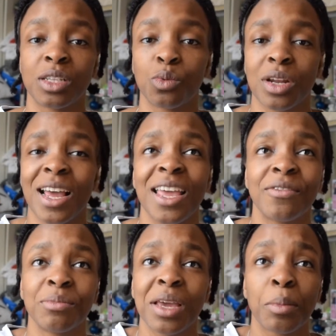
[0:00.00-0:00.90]
Will I
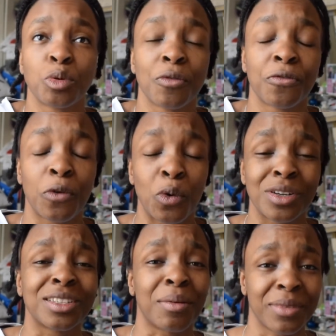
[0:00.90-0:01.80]
even be able to afford
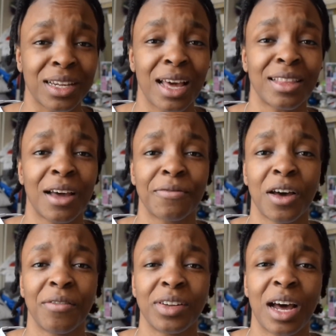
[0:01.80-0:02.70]
something like that
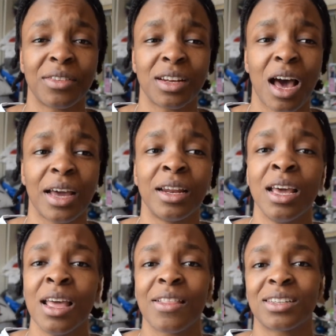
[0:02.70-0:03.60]
further down the line?
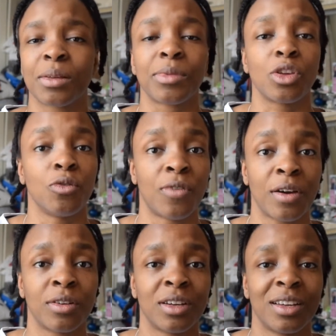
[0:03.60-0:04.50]
That's something
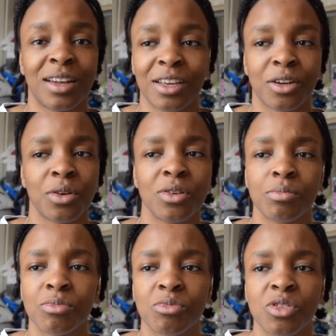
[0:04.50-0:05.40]

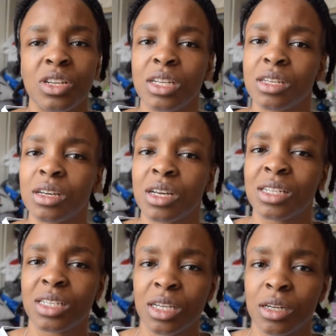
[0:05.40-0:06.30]
you need to
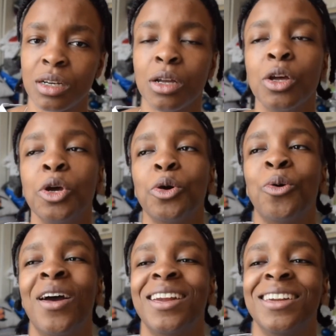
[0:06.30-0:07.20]
consider
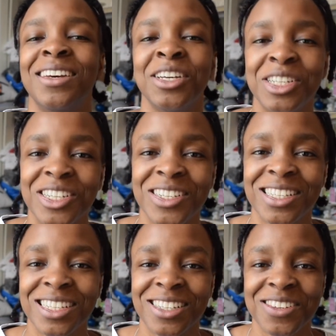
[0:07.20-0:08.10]
when
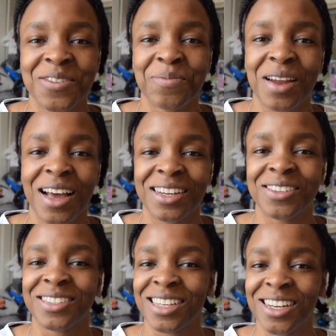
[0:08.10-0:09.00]
choosing to apply to a
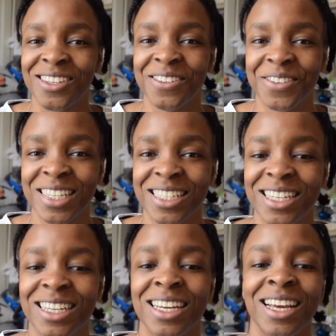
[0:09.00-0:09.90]
certain
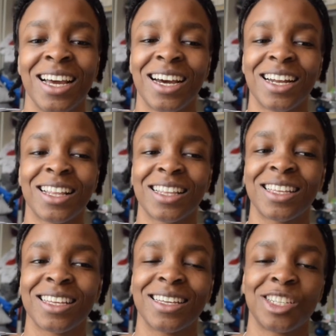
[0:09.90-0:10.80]
university. Another
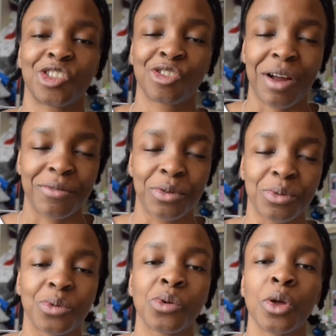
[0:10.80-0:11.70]
thing is travel.